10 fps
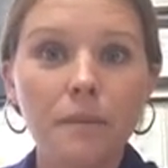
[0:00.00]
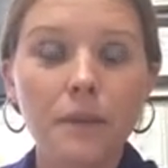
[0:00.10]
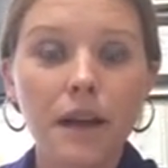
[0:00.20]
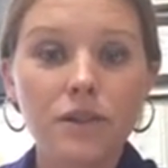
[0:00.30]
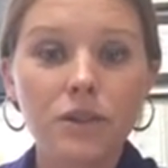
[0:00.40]

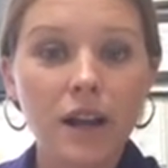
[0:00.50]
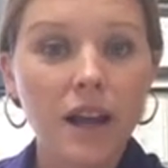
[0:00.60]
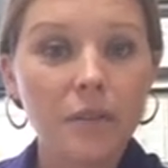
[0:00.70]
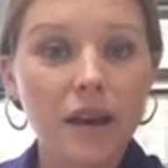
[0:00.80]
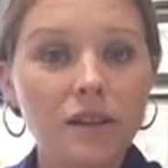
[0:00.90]

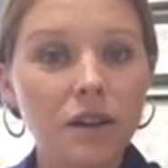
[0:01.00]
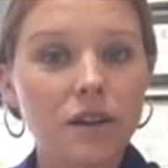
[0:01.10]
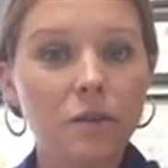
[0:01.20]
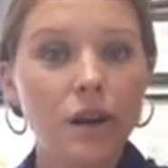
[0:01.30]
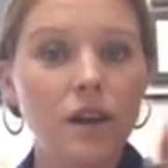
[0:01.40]
Yesterday, my
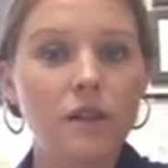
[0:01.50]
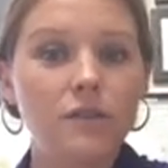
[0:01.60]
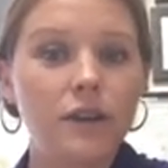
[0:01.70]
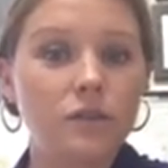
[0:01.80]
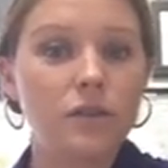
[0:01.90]
daughter went on
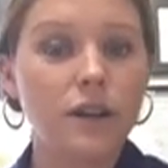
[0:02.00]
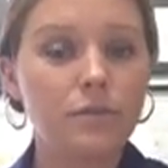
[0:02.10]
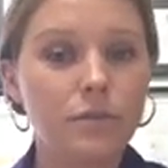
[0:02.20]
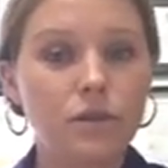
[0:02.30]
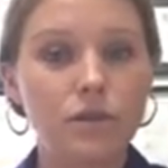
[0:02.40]
a field trip
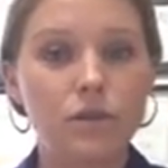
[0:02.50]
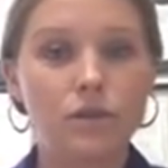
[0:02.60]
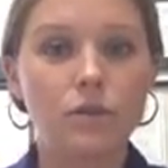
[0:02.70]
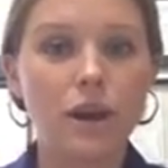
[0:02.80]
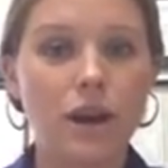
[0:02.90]

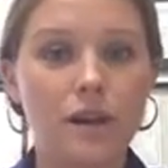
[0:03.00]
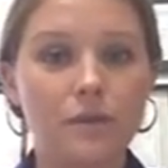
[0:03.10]
to